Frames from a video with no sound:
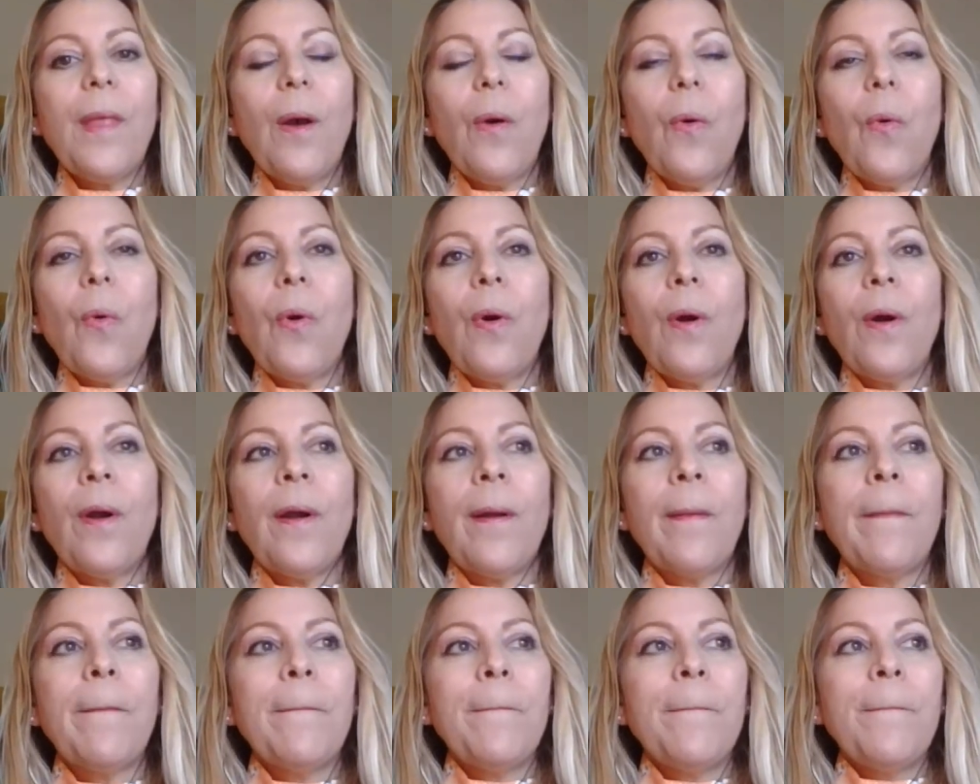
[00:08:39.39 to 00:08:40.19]

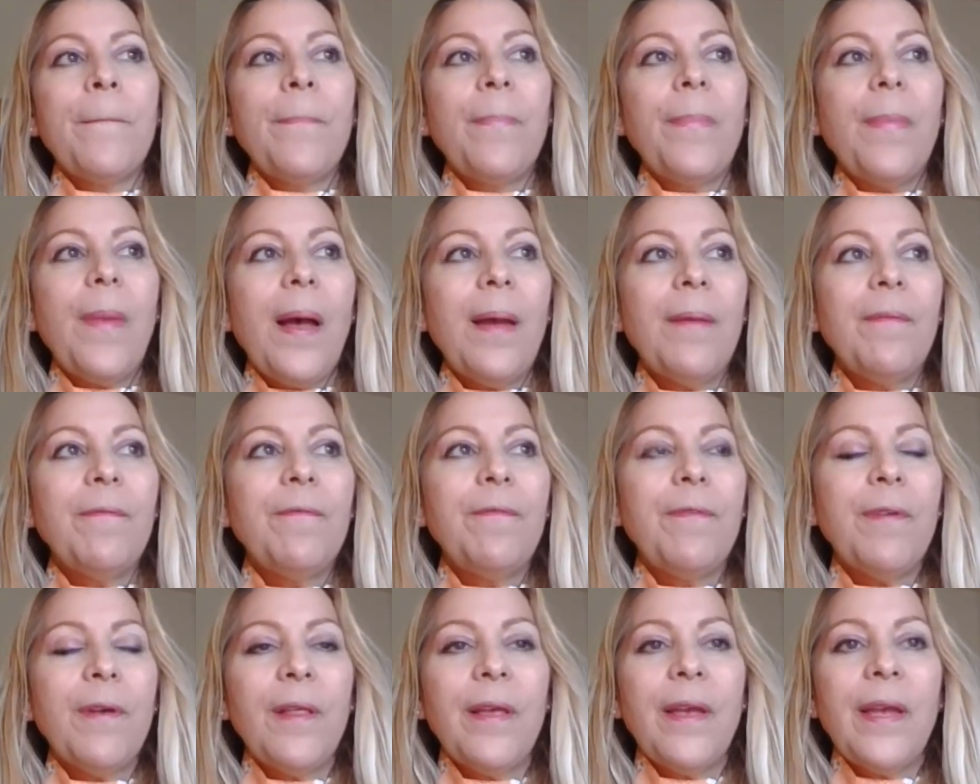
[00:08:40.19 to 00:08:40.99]
Or I'm
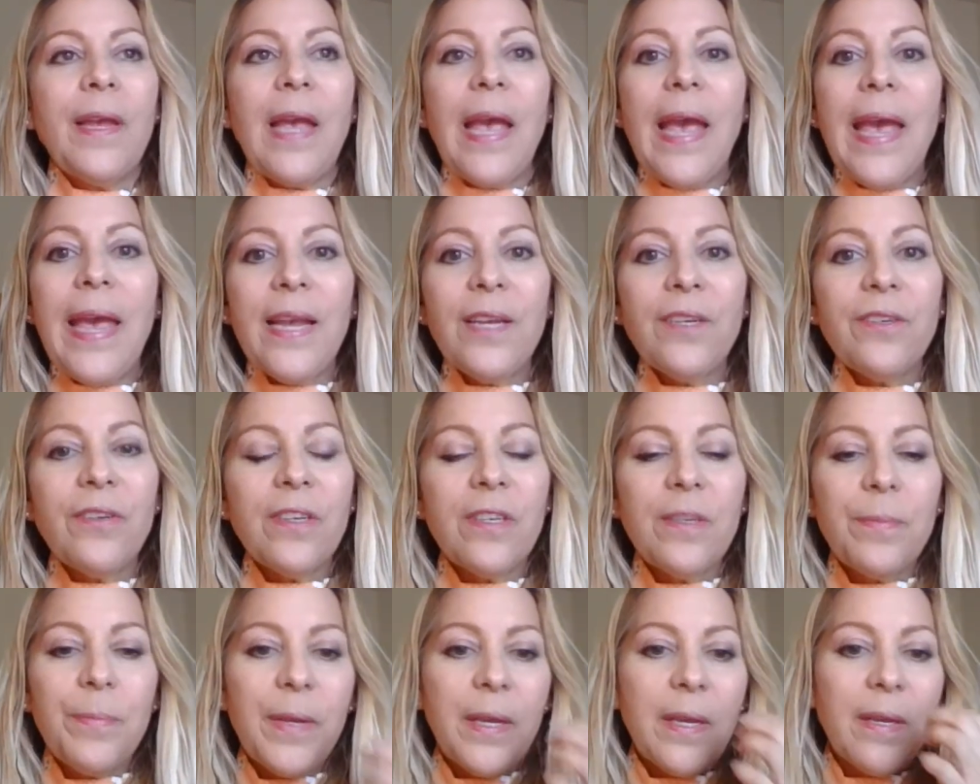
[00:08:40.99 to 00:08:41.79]
feeling
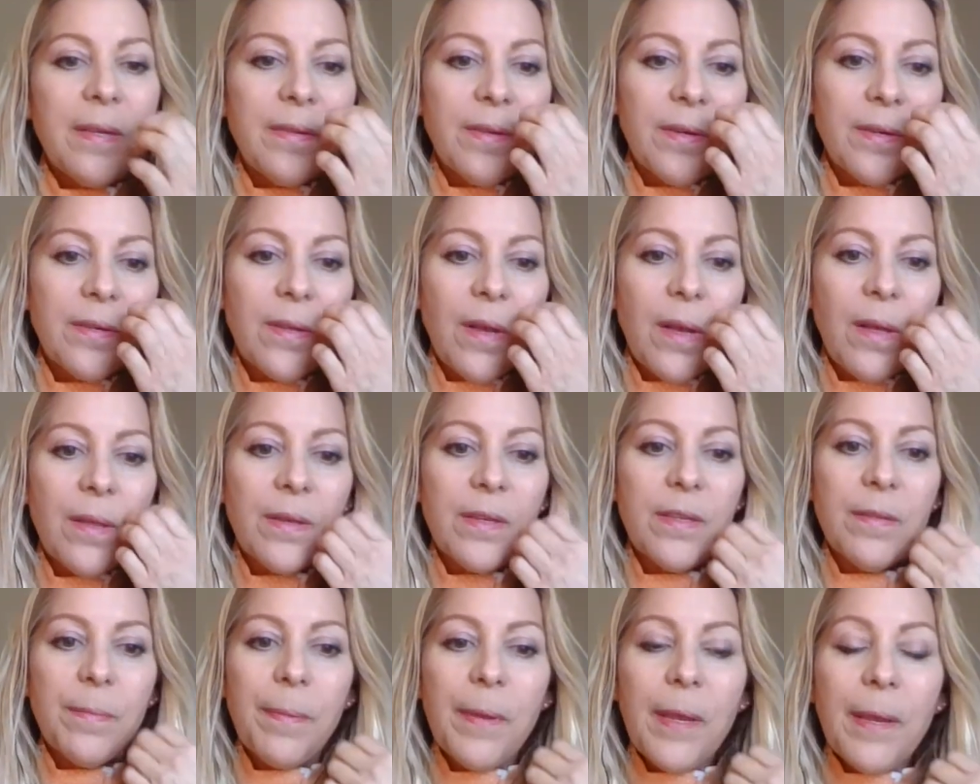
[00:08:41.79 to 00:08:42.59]
anxious because there's all
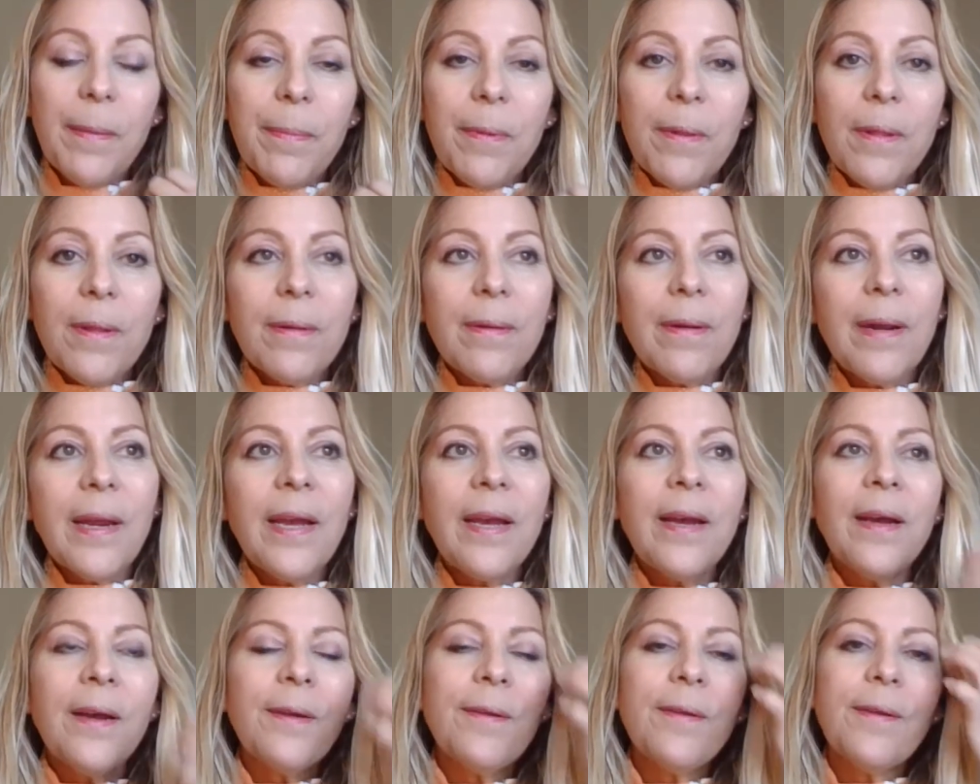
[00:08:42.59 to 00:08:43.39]
these people
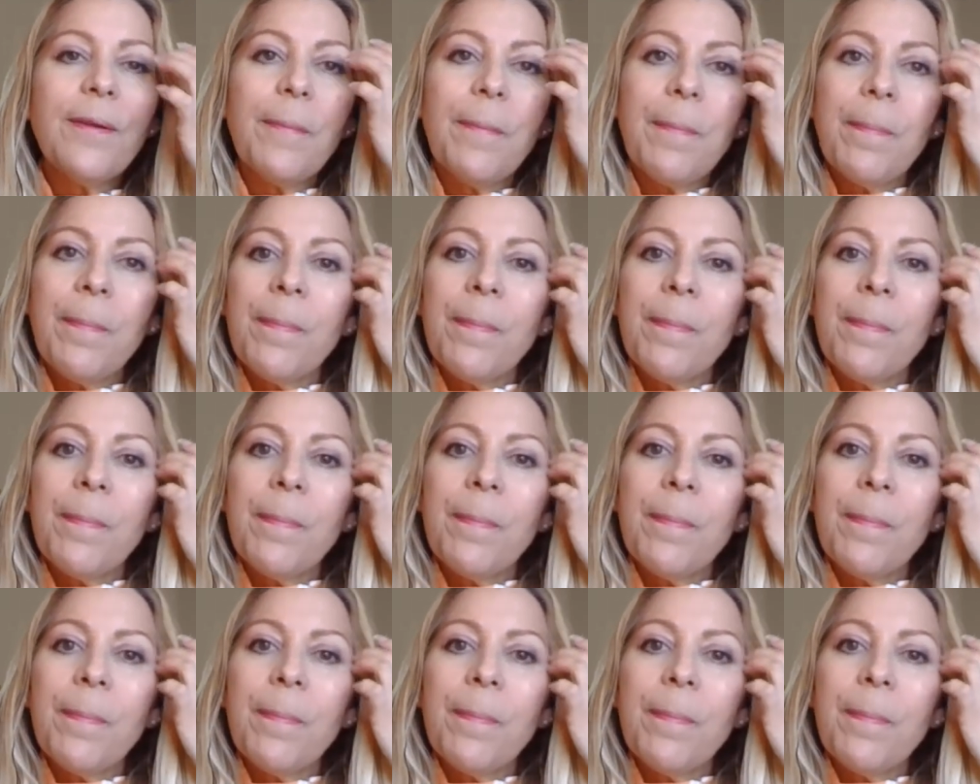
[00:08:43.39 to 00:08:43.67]
around,